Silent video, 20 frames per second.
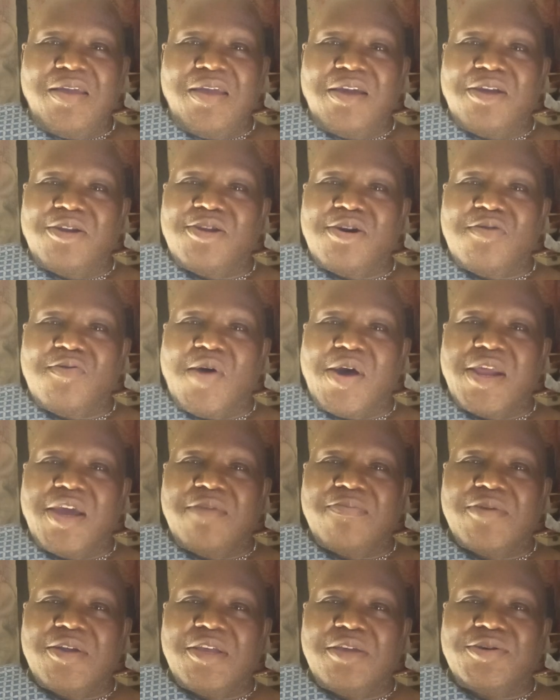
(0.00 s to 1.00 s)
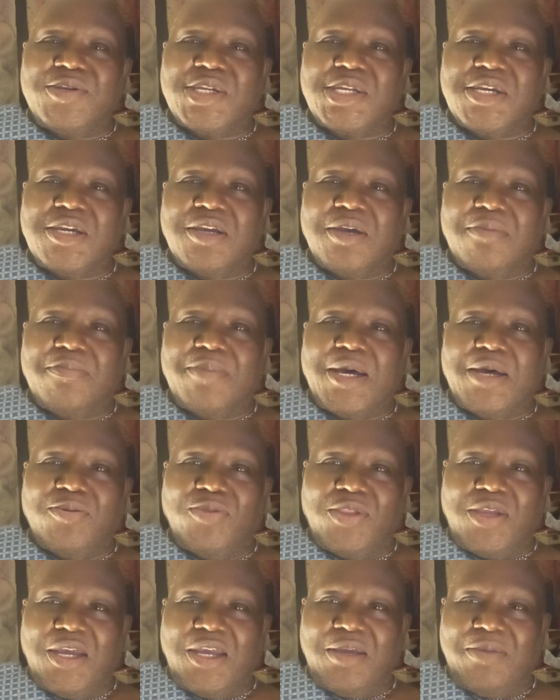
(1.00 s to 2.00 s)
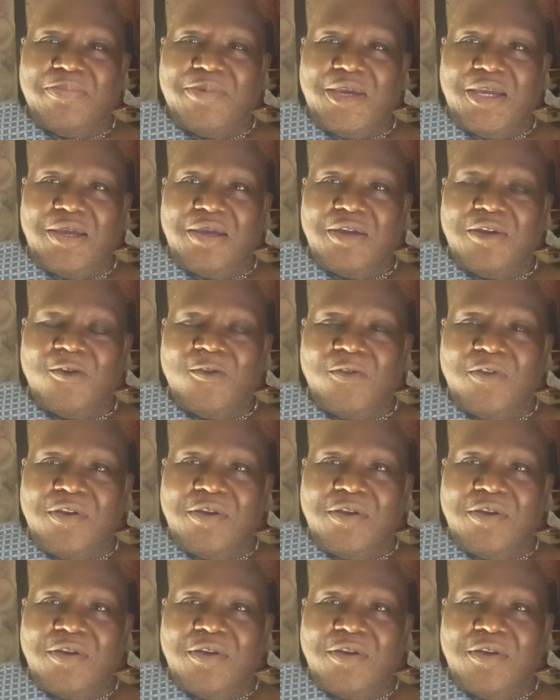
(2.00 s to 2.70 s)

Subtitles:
you know, whatever you say about Davey